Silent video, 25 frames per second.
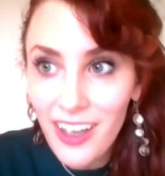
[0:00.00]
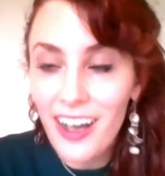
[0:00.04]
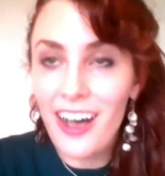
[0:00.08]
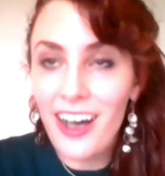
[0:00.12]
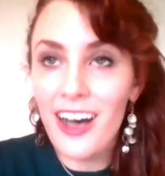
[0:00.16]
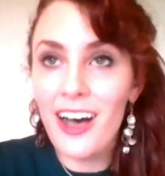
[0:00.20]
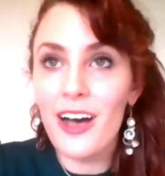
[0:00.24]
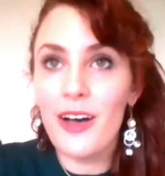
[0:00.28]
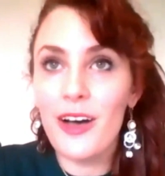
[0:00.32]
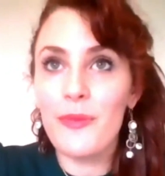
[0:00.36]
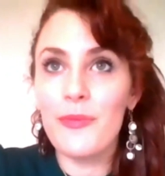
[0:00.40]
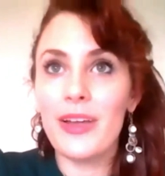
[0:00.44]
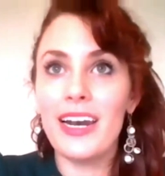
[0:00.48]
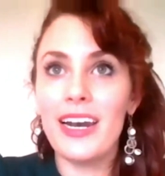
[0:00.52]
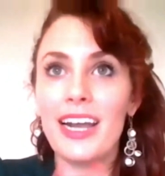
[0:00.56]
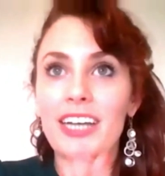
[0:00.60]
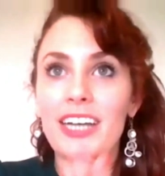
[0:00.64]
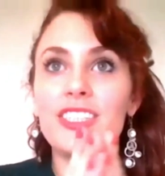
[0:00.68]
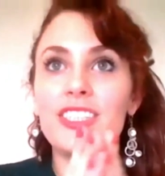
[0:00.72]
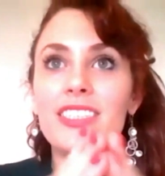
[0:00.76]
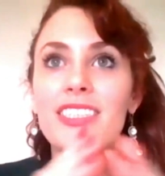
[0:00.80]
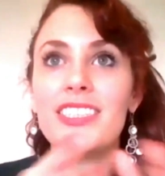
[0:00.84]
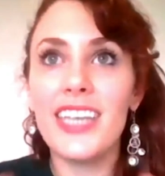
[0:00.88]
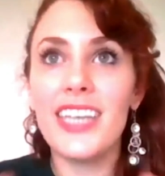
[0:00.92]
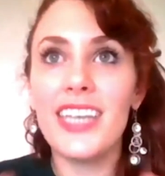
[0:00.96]
And I
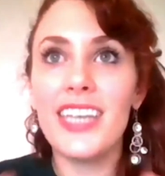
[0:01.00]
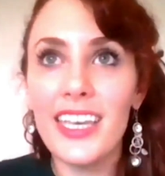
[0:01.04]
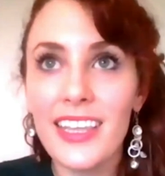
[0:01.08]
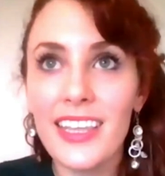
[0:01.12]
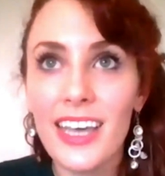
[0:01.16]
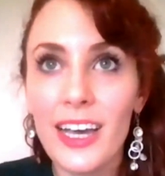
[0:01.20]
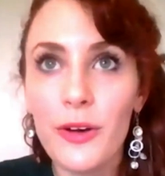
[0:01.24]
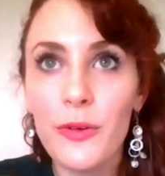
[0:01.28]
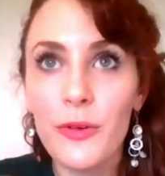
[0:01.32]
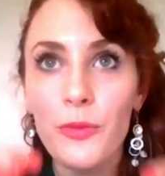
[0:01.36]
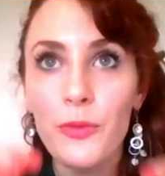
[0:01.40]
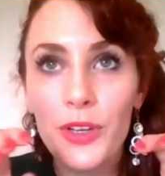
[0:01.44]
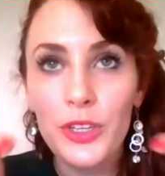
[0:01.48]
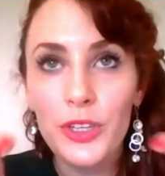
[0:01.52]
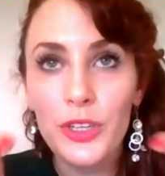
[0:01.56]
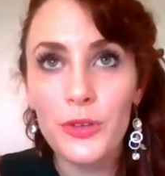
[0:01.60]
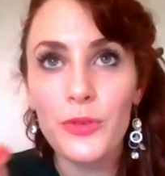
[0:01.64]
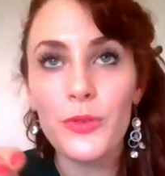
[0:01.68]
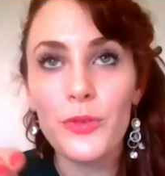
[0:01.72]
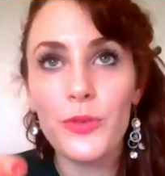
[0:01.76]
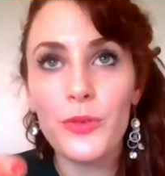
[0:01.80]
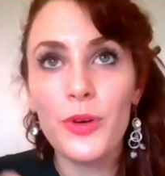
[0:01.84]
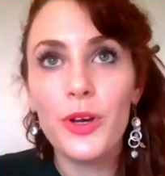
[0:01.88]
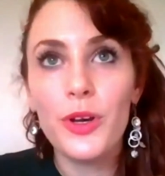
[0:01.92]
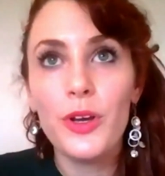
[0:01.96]
should say that
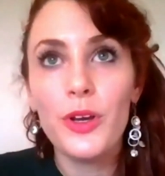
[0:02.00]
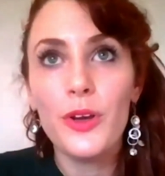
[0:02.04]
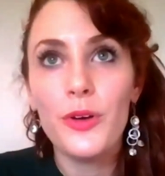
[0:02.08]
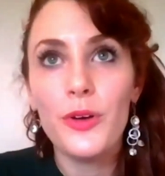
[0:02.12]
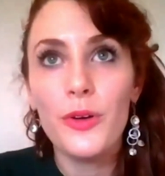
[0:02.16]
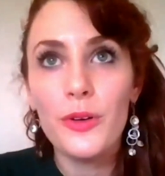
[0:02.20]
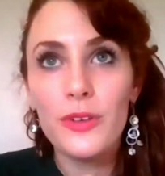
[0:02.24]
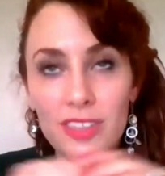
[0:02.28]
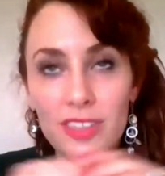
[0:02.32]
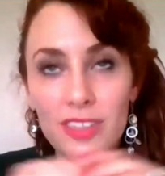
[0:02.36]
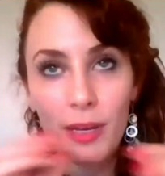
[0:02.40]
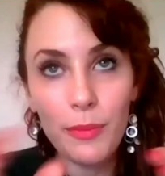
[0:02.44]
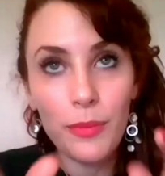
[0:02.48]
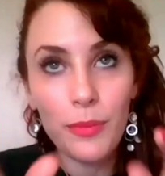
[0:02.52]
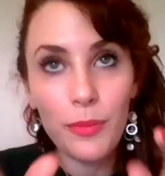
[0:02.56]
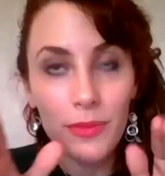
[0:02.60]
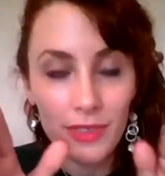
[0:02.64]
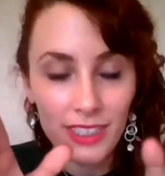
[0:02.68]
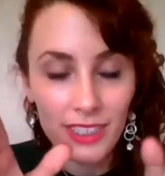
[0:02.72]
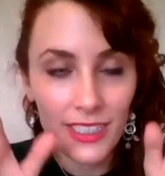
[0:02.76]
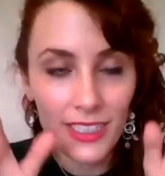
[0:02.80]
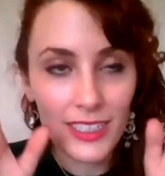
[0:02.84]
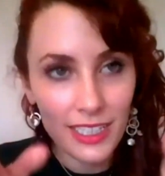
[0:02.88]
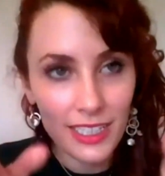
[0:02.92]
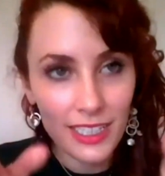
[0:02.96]
to
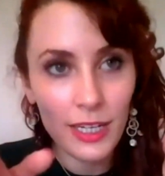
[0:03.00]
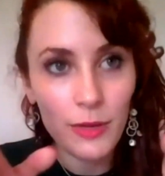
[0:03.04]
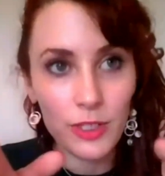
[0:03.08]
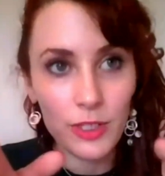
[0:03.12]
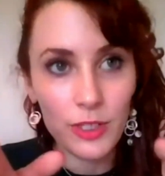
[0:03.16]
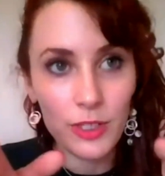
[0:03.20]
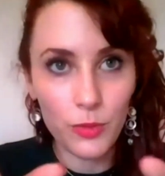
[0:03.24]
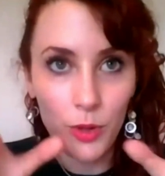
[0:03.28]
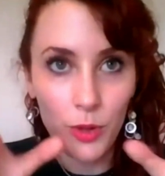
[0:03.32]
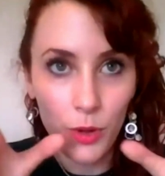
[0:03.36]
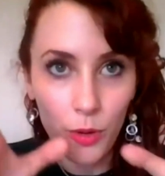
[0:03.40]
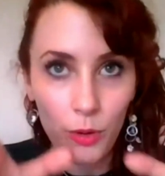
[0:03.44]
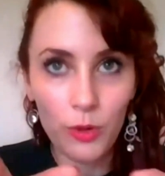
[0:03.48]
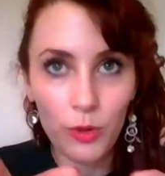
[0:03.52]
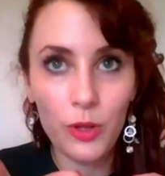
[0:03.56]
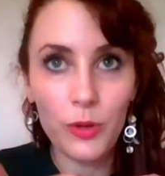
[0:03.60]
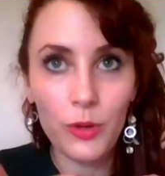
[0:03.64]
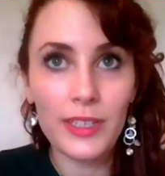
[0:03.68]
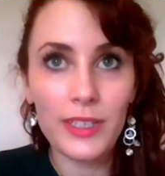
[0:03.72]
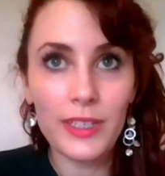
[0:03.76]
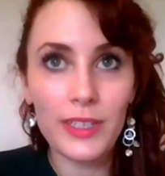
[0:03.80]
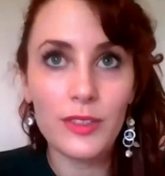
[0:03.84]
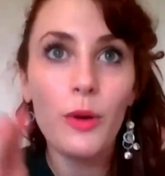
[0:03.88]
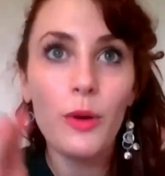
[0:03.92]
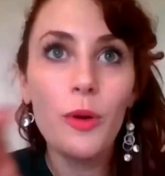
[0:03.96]
distinguish what Holo
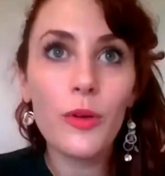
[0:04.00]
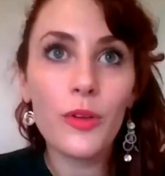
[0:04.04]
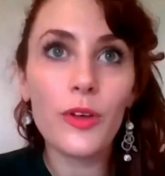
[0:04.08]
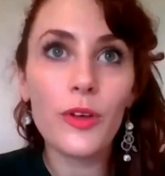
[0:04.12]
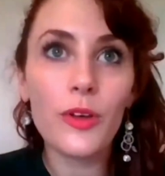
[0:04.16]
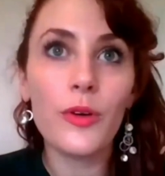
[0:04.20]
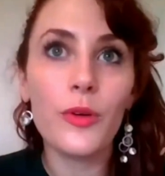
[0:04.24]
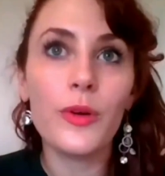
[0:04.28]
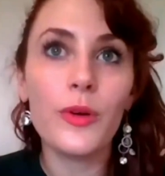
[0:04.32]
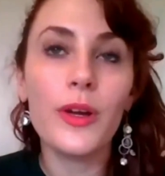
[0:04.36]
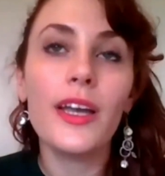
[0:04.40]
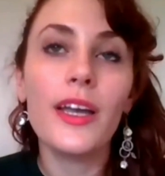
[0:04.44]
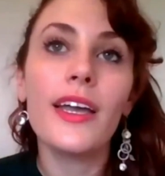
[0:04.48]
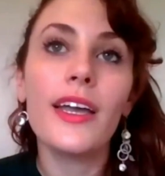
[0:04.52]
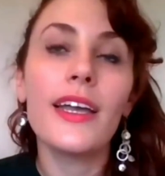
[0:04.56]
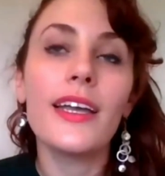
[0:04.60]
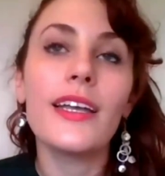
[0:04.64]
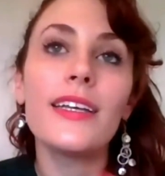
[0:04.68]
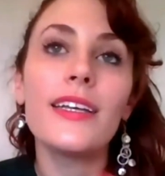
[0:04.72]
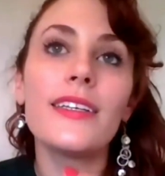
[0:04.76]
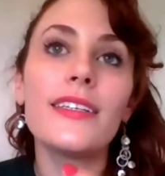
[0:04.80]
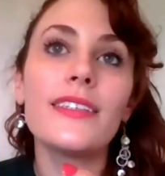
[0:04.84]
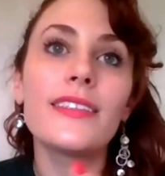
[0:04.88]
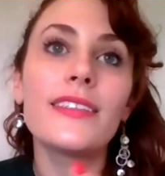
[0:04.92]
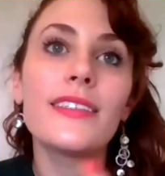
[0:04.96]
is
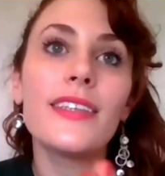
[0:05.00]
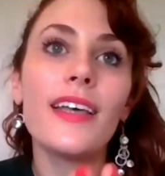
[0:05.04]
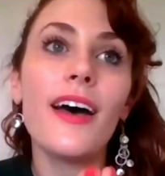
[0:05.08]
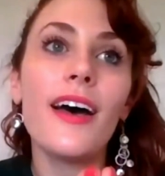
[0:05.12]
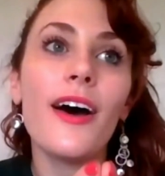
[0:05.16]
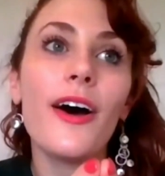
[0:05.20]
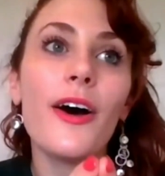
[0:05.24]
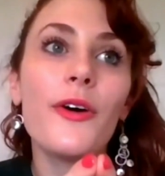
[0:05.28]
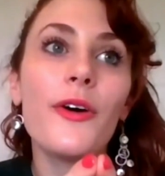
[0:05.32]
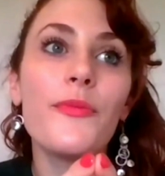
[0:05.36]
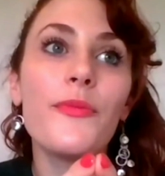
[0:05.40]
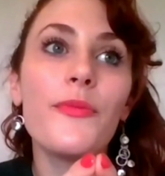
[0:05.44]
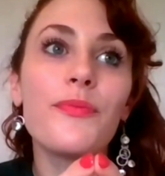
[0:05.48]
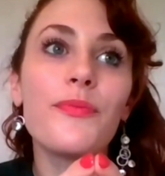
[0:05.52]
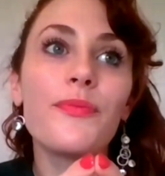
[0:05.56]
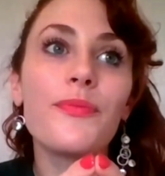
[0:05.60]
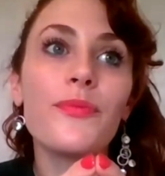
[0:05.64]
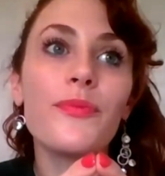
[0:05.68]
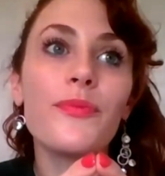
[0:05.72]
going